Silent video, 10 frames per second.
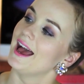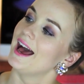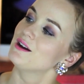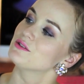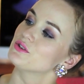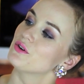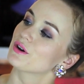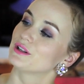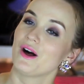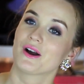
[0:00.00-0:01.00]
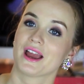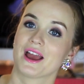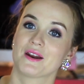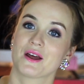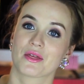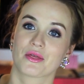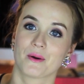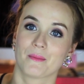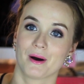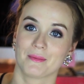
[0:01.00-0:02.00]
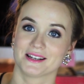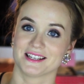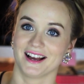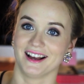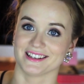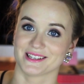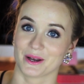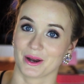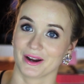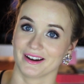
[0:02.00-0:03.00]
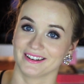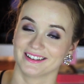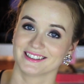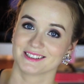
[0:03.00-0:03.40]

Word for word: outdoor clock and thermometer, so